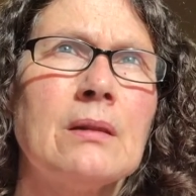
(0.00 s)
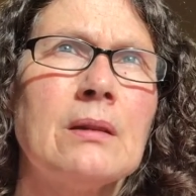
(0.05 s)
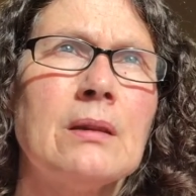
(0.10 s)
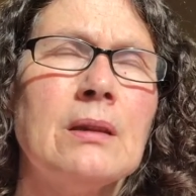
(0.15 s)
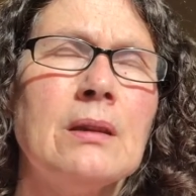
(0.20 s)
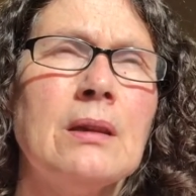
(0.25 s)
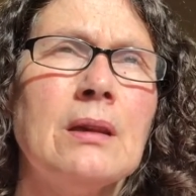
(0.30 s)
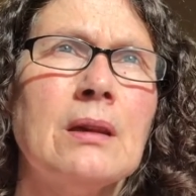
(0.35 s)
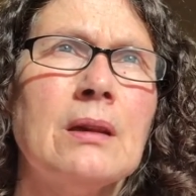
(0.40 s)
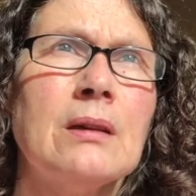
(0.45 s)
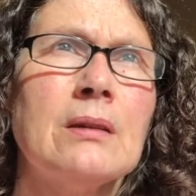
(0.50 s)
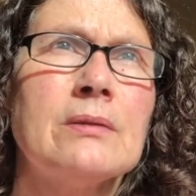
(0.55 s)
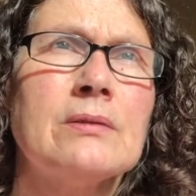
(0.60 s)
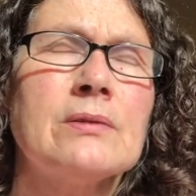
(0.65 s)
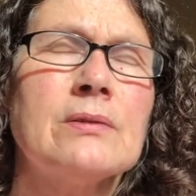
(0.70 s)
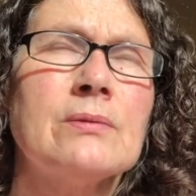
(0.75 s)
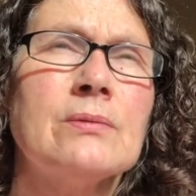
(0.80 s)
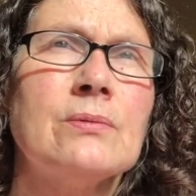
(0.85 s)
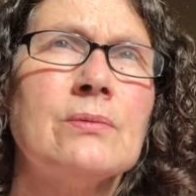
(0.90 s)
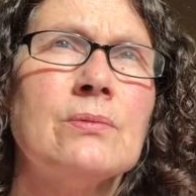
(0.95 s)
Yeah,
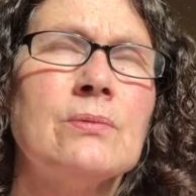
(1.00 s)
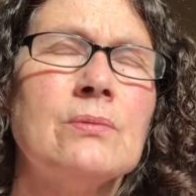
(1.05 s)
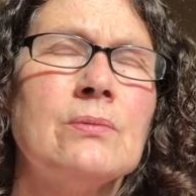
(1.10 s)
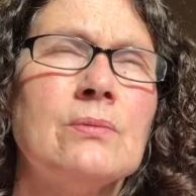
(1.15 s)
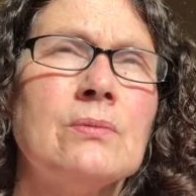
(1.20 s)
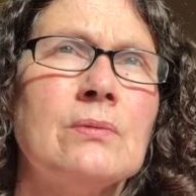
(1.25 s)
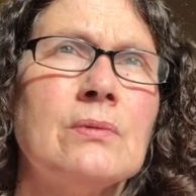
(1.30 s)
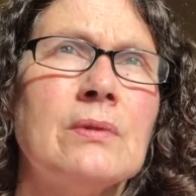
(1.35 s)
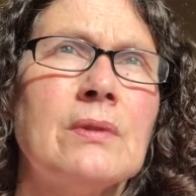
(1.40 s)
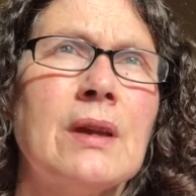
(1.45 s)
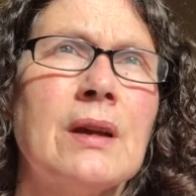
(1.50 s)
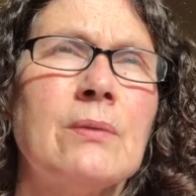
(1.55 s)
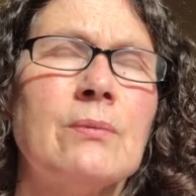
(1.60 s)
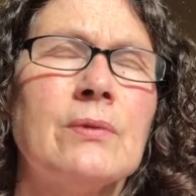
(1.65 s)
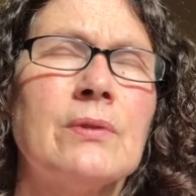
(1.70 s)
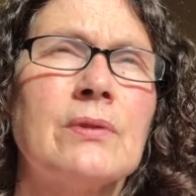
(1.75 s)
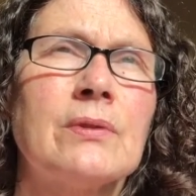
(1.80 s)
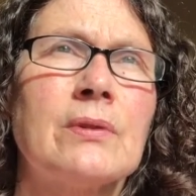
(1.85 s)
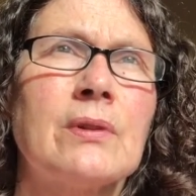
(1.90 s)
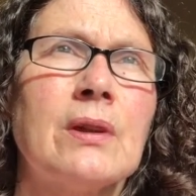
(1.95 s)
so that
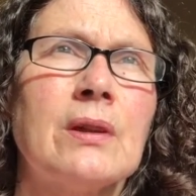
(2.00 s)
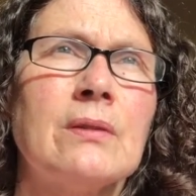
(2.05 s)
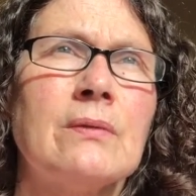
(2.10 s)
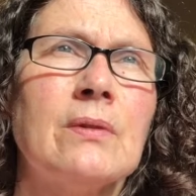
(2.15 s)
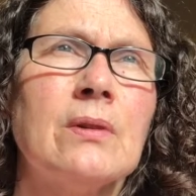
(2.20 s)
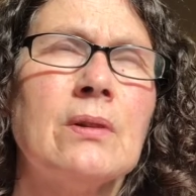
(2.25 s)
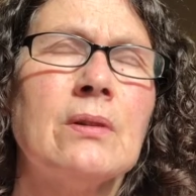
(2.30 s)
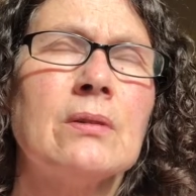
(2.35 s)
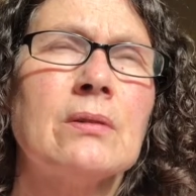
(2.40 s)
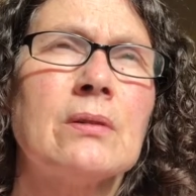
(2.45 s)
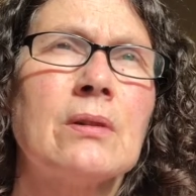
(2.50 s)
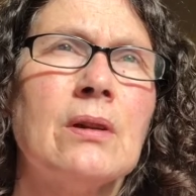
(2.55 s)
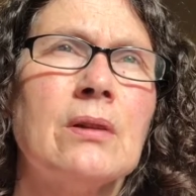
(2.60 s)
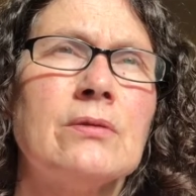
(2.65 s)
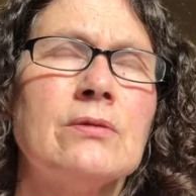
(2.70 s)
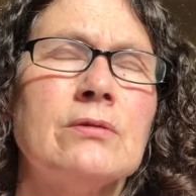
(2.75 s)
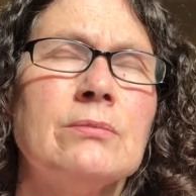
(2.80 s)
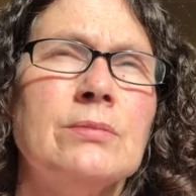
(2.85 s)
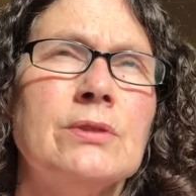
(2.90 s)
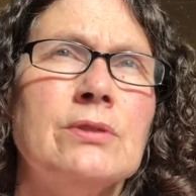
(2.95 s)
was kind of our
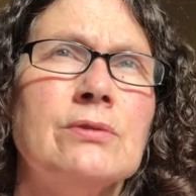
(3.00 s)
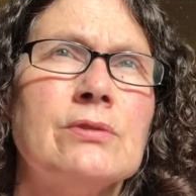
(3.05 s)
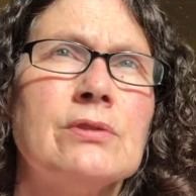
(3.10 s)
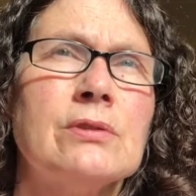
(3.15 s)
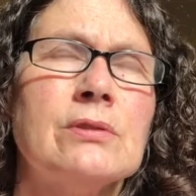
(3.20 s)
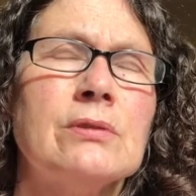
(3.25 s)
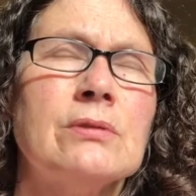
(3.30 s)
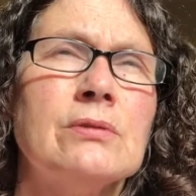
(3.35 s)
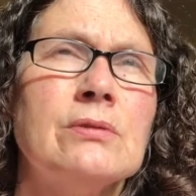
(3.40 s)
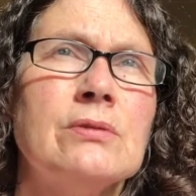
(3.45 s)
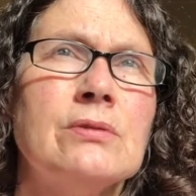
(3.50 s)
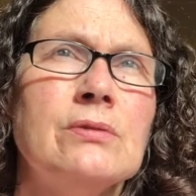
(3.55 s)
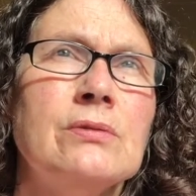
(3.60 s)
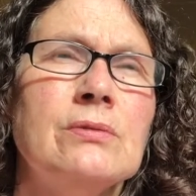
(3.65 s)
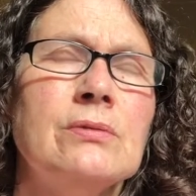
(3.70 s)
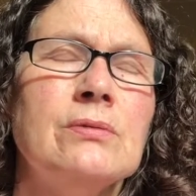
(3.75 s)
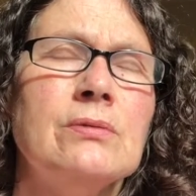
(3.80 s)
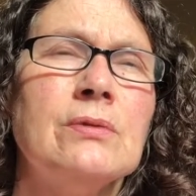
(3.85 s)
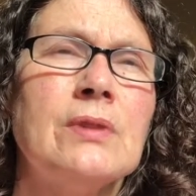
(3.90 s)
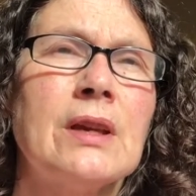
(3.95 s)
contribution
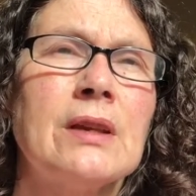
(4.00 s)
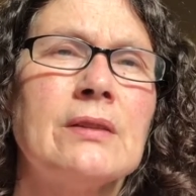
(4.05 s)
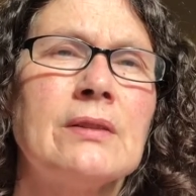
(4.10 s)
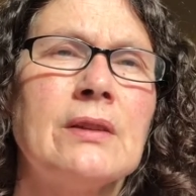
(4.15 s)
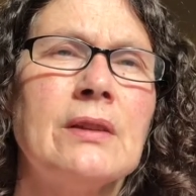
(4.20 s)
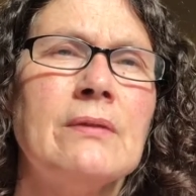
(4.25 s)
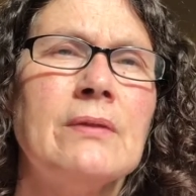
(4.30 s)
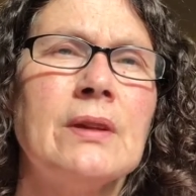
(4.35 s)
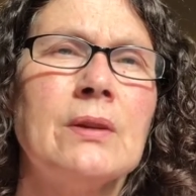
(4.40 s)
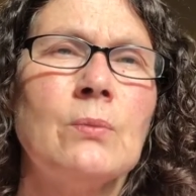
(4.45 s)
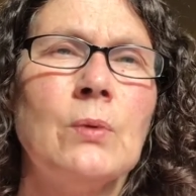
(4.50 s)
to Thanksgiving.